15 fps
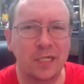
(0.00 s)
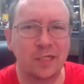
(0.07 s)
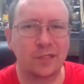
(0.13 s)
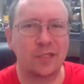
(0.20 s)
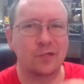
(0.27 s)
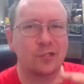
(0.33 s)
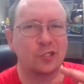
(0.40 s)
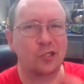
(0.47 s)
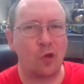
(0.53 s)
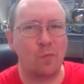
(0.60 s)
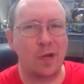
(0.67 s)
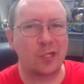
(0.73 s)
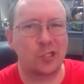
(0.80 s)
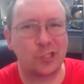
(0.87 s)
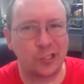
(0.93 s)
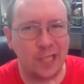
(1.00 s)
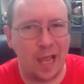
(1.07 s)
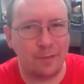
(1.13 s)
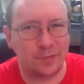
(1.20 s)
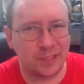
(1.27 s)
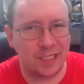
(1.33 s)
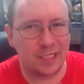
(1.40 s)
There's so much
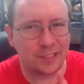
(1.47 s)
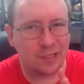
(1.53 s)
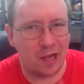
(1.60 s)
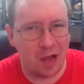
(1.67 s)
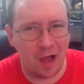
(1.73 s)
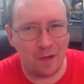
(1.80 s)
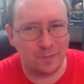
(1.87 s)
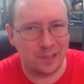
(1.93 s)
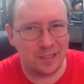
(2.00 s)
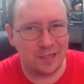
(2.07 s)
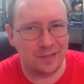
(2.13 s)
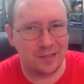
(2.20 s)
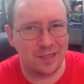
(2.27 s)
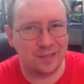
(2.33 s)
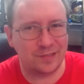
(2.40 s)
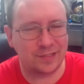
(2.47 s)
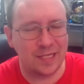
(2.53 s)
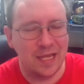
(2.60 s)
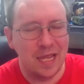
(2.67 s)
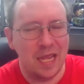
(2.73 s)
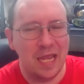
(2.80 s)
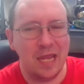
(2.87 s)
slapstick comedy in this,
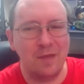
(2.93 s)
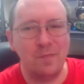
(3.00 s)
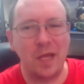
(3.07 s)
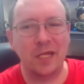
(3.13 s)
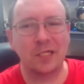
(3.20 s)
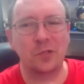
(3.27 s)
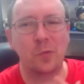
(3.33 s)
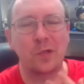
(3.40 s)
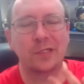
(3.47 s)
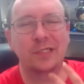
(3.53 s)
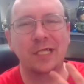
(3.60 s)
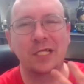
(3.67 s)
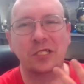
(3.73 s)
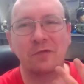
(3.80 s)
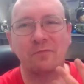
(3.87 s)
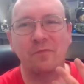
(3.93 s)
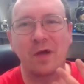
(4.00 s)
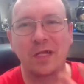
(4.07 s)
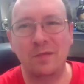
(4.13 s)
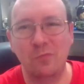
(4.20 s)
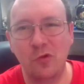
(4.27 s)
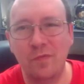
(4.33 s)
it made it to where it's such a
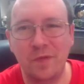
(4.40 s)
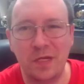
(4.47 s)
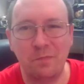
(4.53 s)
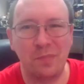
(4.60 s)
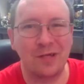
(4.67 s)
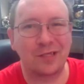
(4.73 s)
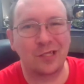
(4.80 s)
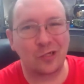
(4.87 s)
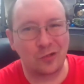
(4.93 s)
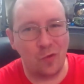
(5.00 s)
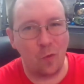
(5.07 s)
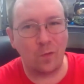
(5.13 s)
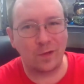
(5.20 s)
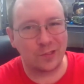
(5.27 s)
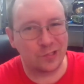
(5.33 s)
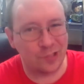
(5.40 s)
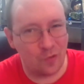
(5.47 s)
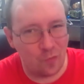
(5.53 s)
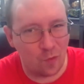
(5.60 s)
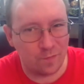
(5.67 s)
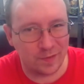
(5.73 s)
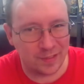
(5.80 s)
funny movie, but the gore is so
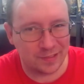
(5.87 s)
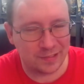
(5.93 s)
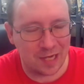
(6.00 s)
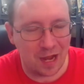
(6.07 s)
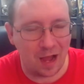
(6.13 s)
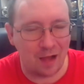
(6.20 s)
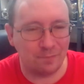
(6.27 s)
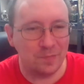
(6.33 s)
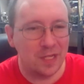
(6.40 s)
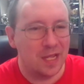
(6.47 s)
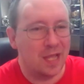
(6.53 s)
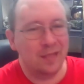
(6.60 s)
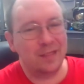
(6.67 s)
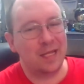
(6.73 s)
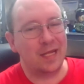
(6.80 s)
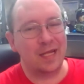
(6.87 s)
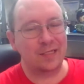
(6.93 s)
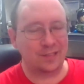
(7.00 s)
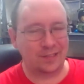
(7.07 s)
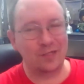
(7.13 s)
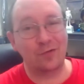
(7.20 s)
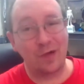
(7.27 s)
over the top that it
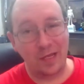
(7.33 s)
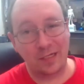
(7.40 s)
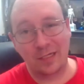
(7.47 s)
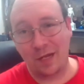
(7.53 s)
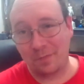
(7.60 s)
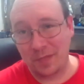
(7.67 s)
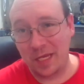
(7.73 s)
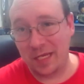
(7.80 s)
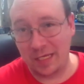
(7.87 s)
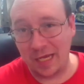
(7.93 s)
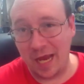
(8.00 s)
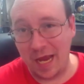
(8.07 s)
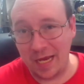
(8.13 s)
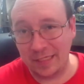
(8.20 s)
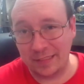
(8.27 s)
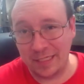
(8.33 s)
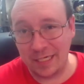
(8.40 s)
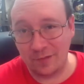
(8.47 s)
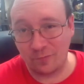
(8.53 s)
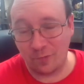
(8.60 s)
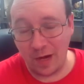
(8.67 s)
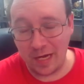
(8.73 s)
still ended up getting an 18
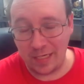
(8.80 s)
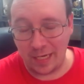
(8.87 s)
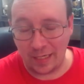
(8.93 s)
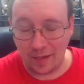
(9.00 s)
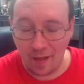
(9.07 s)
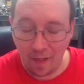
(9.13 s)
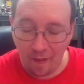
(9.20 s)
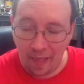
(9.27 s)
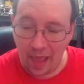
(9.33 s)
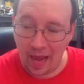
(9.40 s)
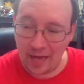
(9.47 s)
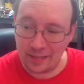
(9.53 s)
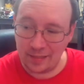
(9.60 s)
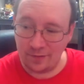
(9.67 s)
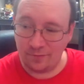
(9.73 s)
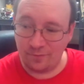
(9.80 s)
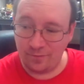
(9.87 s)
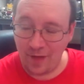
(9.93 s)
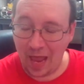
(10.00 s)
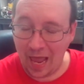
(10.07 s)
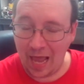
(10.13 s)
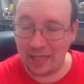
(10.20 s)
rating. And in
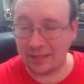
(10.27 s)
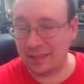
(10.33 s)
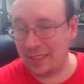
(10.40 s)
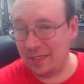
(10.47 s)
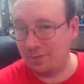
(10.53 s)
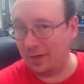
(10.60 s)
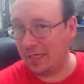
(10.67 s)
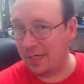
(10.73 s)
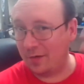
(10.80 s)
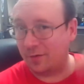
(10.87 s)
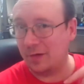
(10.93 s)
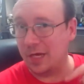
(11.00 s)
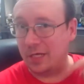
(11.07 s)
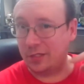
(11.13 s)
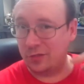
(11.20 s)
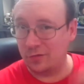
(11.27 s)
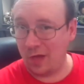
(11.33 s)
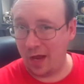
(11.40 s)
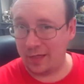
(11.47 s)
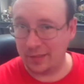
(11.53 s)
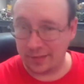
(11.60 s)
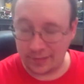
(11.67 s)
fact, even here in the
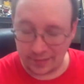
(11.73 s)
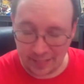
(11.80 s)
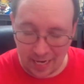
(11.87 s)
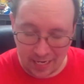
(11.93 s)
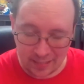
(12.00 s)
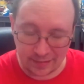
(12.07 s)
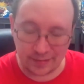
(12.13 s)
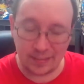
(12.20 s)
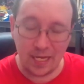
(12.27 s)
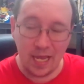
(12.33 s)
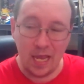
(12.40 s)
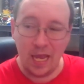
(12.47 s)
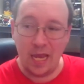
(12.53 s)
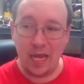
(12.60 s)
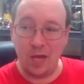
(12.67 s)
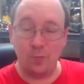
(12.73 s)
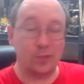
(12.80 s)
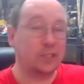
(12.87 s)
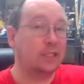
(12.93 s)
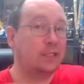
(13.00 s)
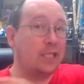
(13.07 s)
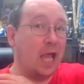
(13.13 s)
United States, it
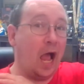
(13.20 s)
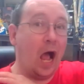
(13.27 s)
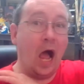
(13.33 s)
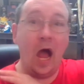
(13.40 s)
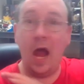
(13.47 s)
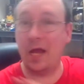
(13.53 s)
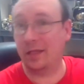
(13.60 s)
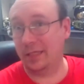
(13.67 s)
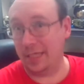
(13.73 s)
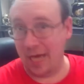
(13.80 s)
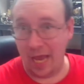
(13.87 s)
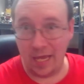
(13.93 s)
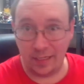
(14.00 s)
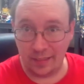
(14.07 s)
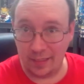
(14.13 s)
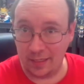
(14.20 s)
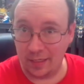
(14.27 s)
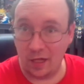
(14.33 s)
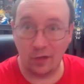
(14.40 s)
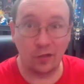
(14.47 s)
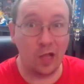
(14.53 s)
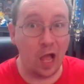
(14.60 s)
was highly edited. A
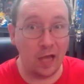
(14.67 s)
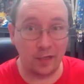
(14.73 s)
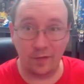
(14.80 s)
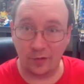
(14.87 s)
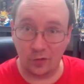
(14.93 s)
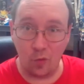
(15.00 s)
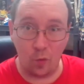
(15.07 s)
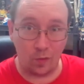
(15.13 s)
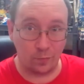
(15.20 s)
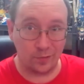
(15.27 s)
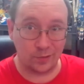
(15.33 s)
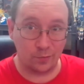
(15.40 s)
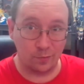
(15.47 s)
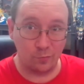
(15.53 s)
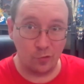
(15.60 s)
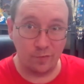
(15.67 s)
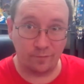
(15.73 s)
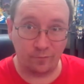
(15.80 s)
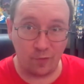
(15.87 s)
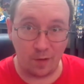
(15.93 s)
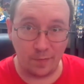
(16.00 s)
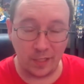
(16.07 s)
lot of the gore was removed
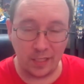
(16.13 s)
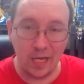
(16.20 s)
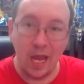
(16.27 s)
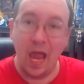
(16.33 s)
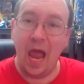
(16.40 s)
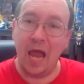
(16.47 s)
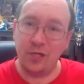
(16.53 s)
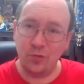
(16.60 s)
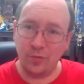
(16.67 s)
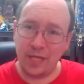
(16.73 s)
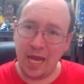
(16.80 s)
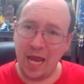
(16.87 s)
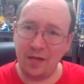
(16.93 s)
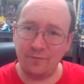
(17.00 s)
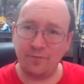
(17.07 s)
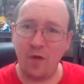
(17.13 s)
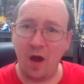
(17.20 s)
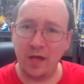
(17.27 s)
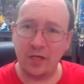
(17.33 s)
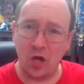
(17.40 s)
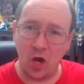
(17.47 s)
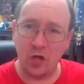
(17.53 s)
from it, and you can
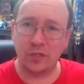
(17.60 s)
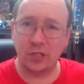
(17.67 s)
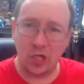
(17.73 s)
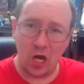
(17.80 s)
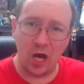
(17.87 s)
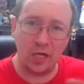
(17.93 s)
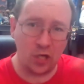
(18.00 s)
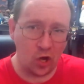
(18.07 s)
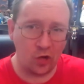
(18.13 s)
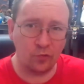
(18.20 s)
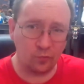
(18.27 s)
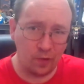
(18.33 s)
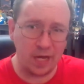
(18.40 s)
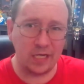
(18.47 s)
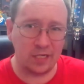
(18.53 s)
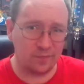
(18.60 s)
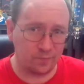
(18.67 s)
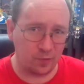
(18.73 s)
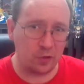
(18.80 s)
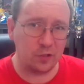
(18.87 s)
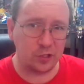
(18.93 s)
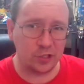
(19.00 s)
find uncut, unrated
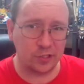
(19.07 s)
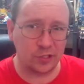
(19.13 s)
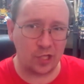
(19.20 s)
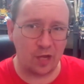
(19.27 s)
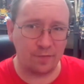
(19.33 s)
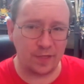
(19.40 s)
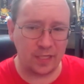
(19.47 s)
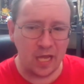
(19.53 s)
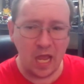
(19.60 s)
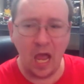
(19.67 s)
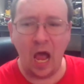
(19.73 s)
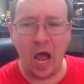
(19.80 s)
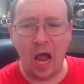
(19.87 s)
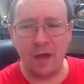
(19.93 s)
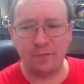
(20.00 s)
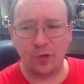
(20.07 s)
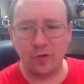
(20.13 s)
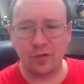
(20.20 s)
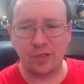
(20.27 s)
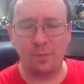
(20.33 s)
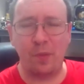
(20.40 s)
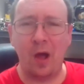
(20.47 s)
versions of it. I've
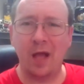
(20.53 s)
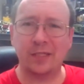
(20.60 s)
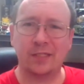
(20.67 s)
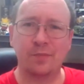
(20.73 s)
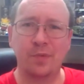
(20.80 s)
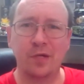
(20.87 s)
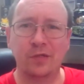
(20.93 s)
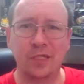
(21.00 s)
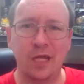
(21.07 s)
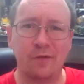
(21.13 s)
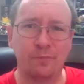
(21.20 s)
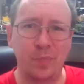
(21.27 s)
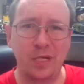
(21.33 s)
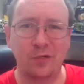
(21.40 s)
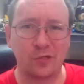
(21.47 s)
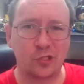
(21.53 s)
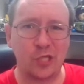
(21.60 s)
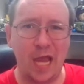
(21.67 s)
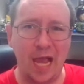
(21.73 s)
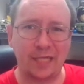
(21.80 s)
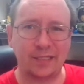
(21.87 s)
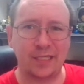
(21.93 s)
heard the possibility of Peter
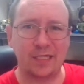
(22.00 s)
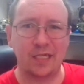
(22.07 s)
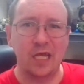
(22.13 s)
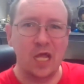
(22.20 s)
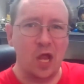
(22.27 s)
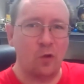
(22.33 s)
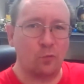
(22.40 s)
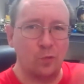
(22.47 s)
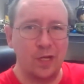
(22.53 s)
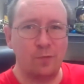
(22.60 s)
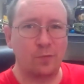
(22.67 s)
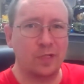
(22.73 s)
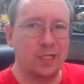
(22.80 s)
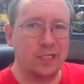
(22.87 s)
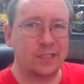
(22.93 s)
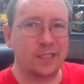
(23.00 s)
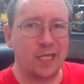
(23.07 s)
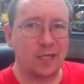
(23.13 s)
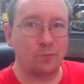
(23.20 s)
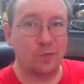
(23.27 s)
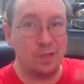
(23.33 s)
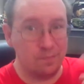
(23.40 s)
Jackson
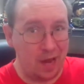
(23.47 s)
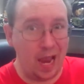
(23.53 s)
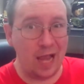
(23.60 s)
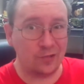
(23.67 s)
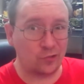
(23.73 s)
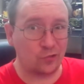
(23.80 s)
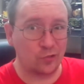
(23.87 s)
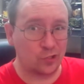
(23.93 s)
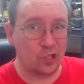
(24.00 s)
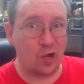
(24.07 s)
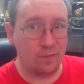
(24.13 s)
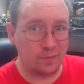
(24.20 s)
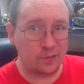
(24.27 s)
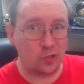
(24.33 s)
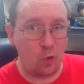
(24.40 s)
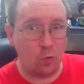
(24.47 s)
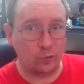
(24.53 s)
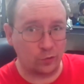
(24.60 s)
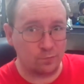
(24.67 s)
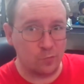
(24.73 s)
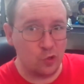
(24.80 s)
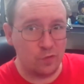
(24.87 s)
re-releasing remasters of his
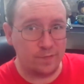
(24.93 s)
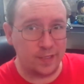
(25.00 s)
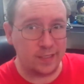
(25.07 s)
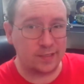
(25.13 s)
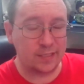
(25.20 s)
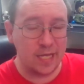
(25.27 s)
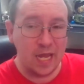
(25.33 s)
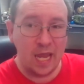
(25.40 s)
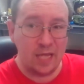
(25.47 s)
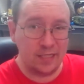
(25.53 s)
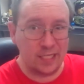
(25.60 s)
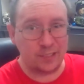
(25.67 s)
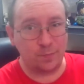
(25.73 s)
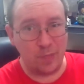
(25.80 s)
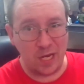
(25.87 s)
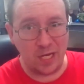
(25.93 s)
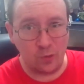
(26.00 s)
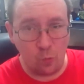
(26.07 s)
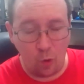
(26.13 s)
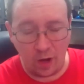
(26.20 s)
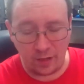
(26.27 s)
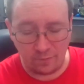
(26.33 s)
older movies, this being
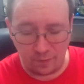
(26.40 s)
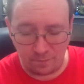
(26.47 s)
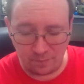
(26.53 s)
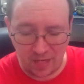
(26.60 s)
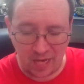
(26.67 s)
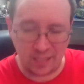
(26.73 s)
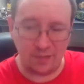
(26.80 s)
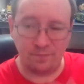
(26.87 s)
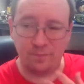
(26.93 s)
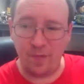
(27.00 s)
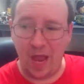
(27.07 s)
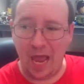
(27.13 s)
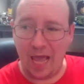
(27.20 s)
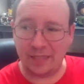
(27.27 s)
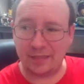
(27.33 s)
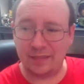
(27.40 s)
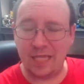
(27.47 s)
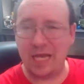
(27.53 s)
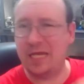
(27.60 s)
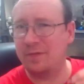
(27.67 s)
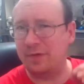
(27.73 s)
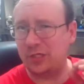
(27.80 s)
one of them. And in fact, they
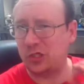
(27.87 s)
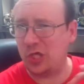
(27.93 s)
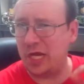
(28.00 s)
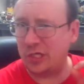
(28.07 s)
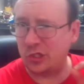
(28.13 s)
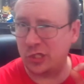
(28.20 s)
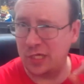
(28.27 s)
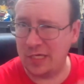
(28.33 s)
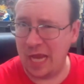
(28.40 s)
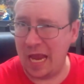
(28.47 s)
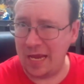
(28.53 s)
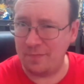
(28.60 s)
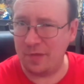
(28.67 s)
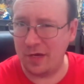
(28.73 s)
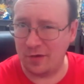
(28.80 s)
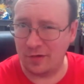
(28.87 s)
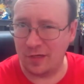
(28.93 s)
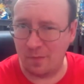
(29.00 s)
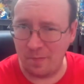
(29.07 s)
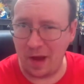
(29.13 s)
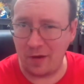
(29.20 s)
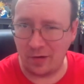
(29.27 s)
even changed the name here in
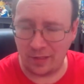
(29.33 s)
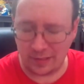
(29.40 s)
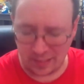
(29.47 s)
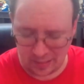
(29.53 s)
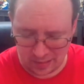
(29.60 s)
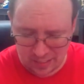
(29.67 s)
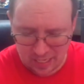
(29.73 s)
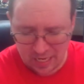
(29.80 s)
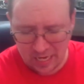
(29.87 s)
America.